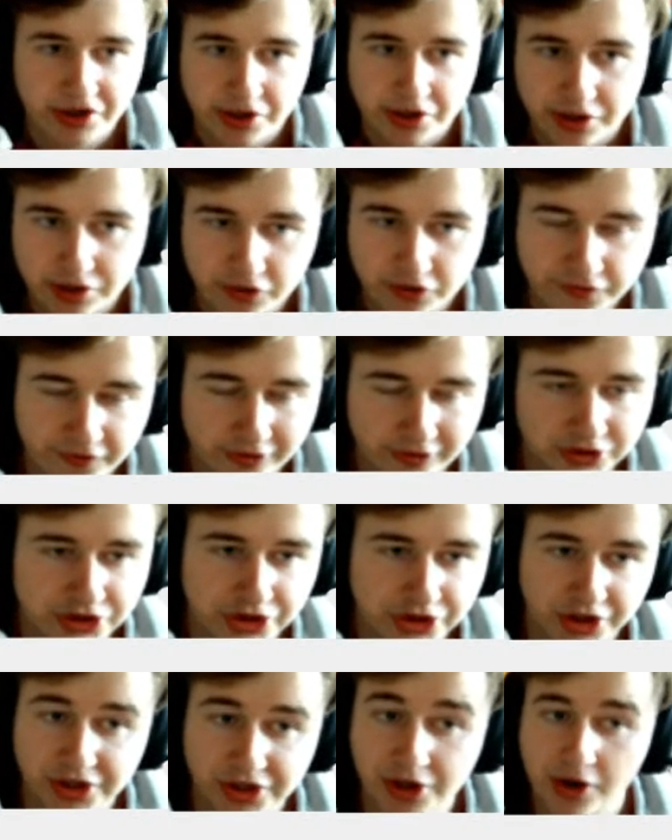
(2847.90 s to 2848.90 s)
you for
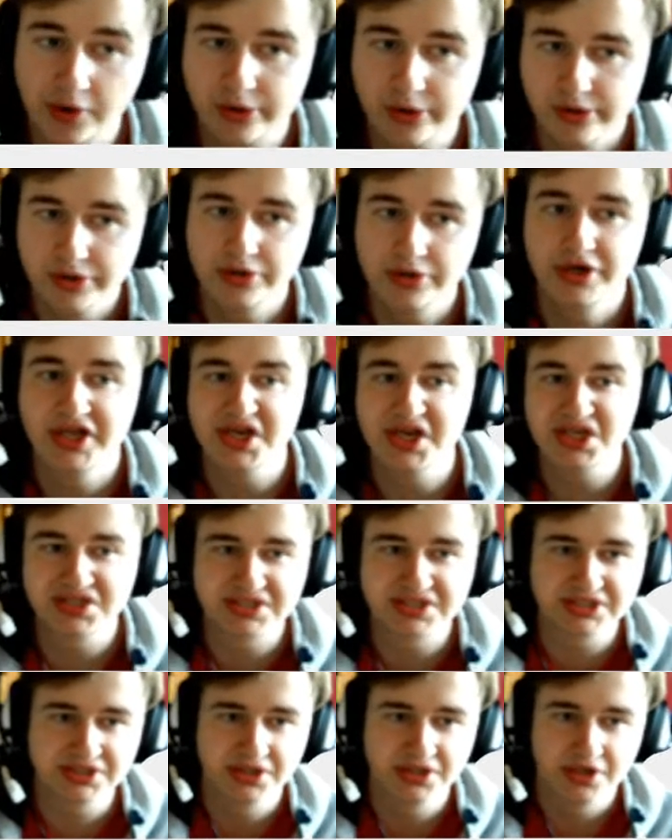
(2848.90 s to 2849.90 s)
sure know who it
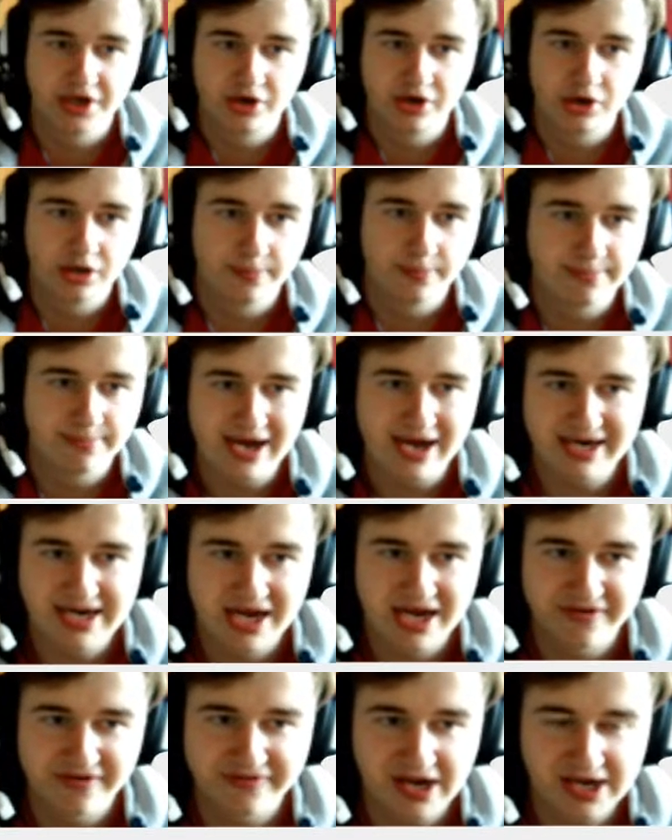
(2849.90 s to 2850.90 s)
is.
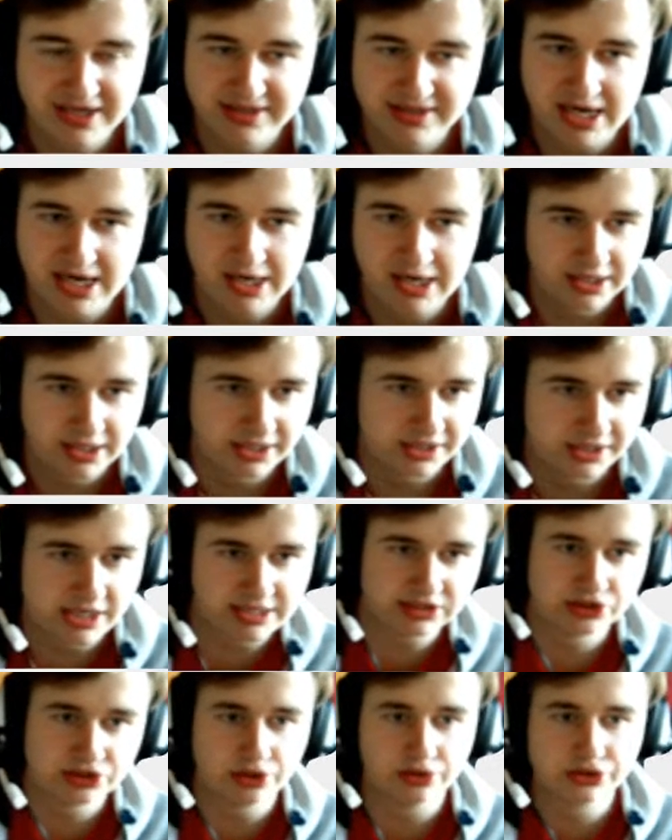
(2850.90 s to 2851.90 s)
Marian Vajda, and
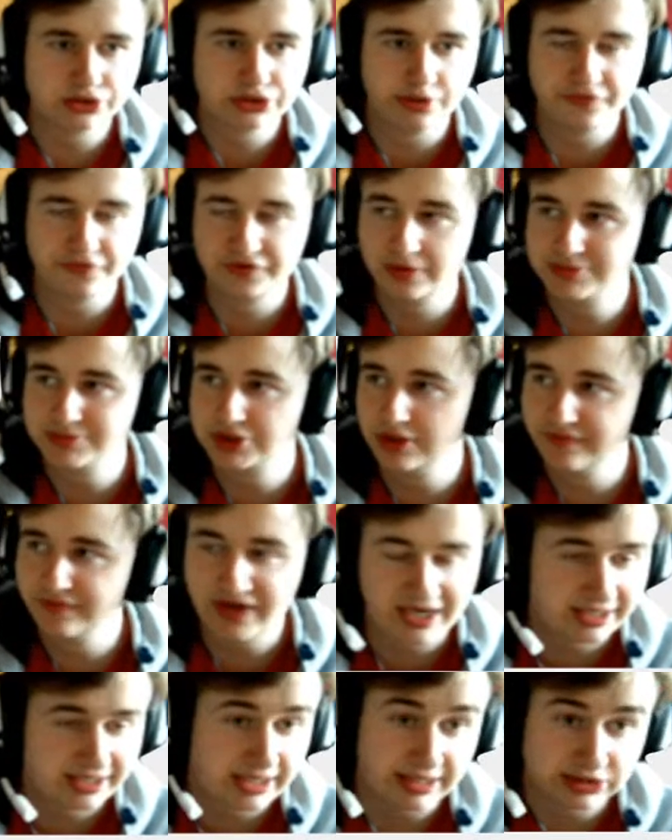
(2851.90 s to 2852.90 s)
he's also from
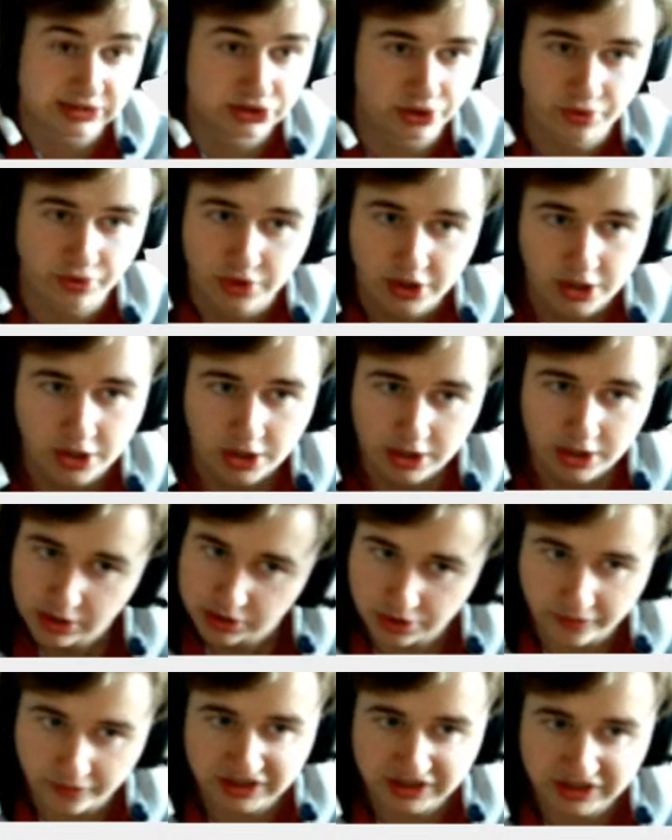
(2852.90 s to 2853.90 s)
Slovakia. So
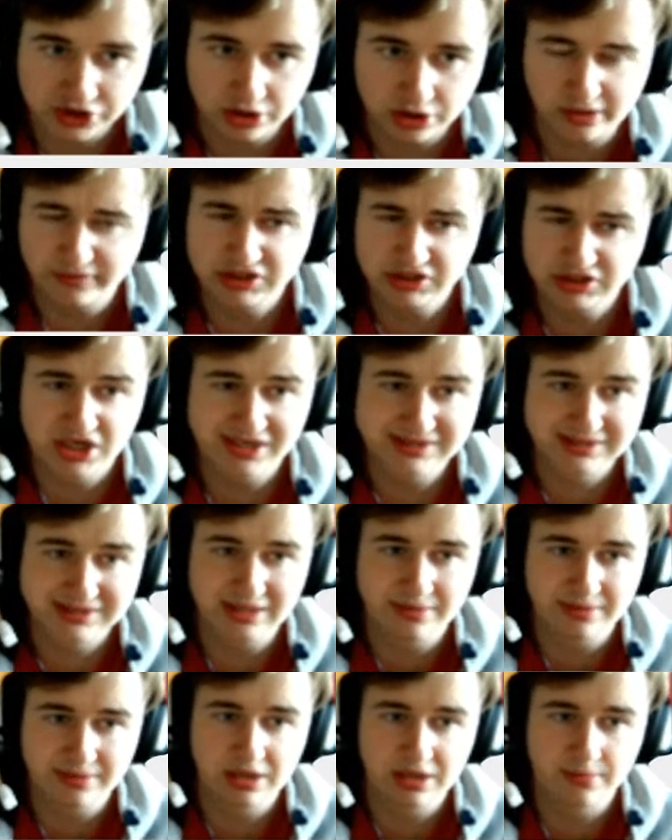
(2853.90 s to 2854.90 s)
Novak Djokovic has
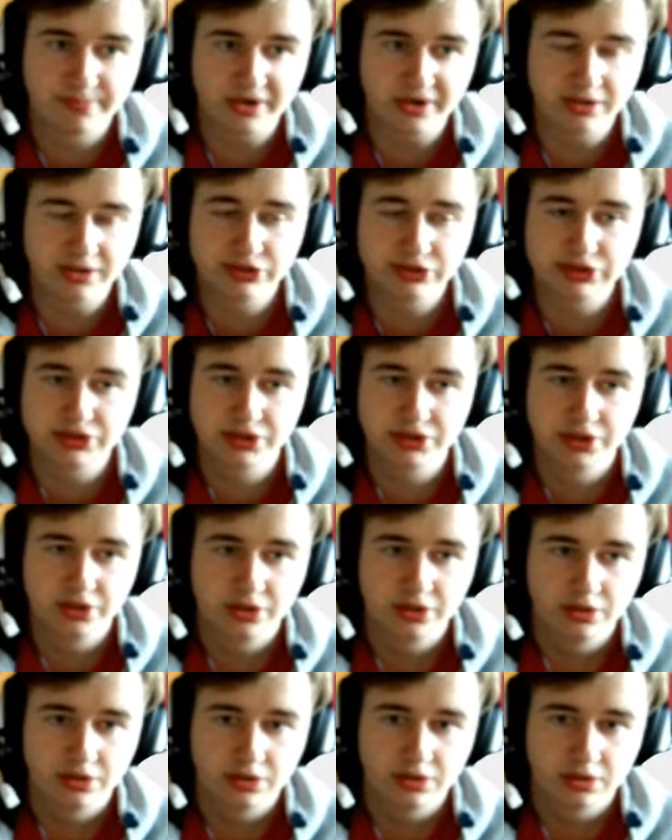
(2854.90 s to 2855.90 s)
some bonds
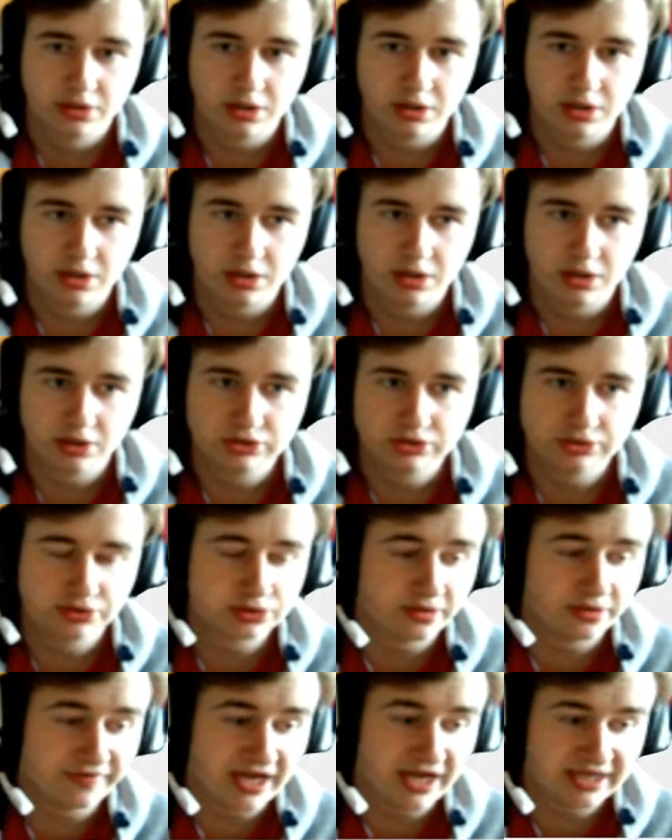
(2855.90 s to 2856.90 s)
to
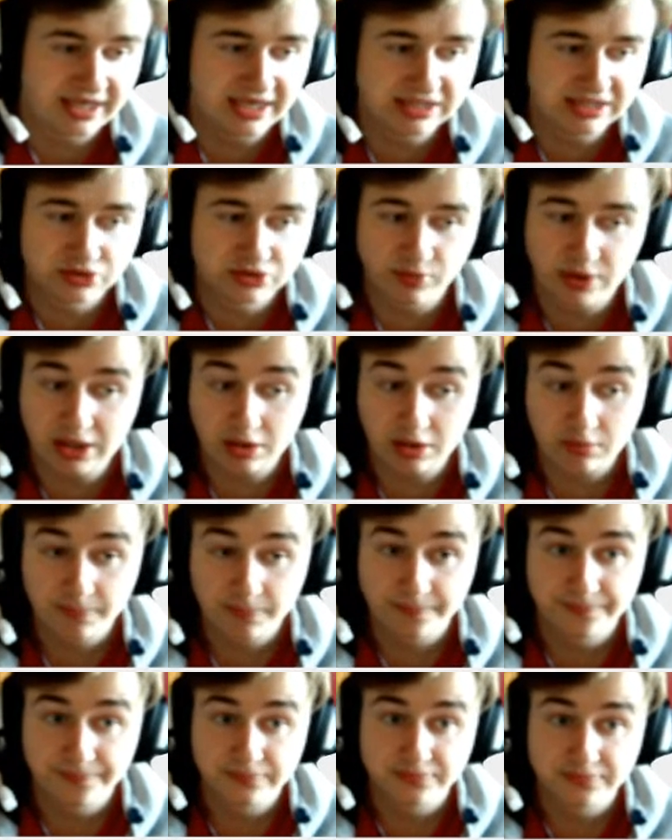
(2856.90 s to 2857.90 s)
Slovakia as well.
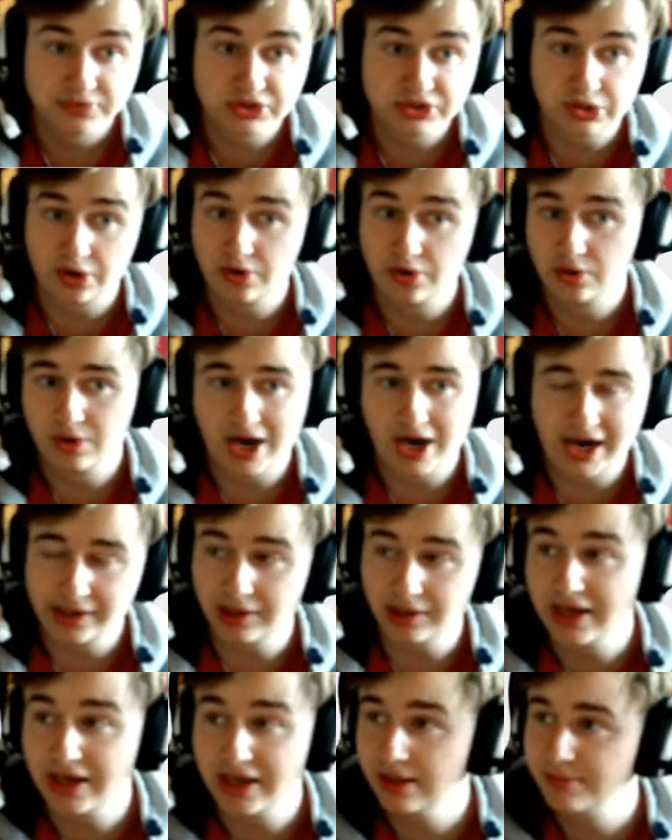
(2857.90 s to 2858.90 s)
So I
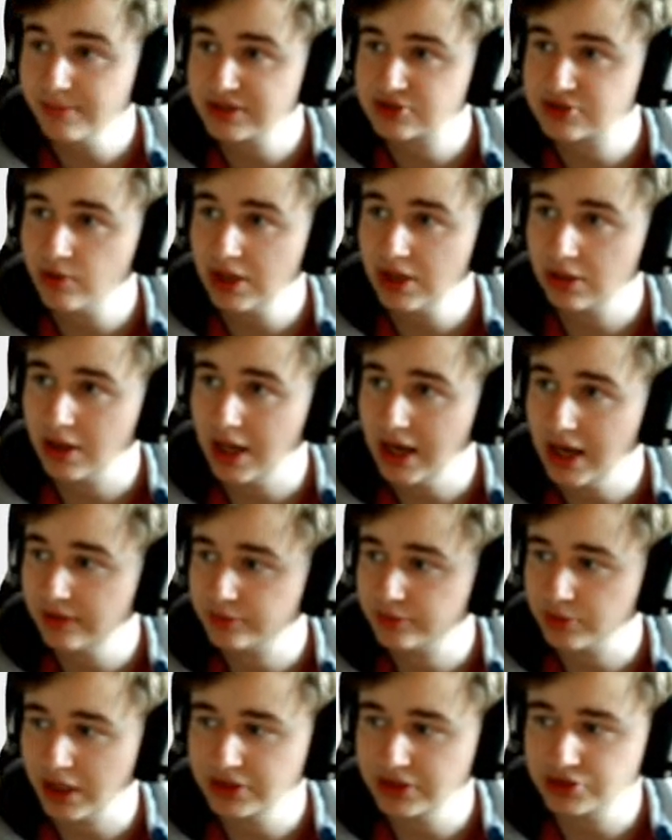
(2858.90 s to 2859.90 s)
like him as well.
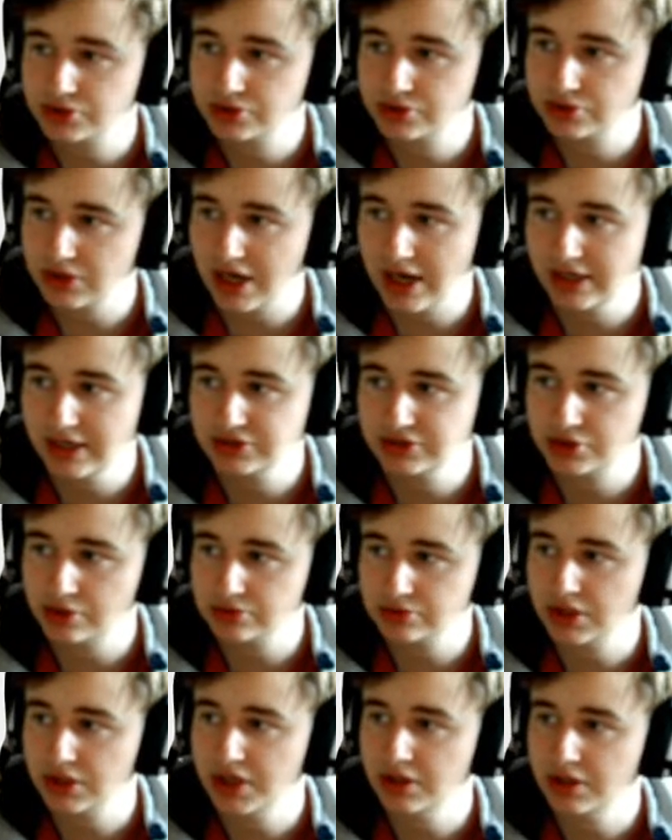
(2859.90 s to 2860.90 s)
I
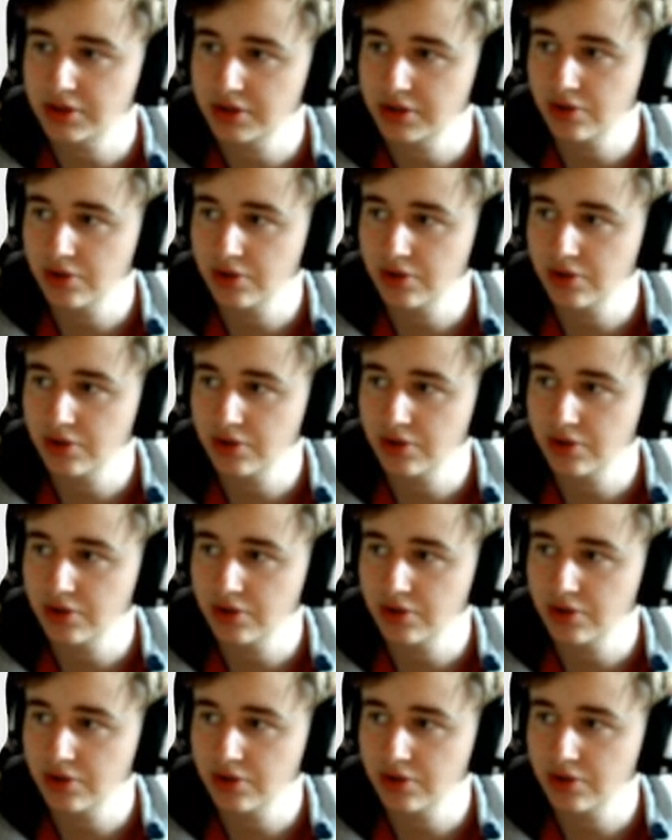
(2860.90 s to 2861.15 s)
totally,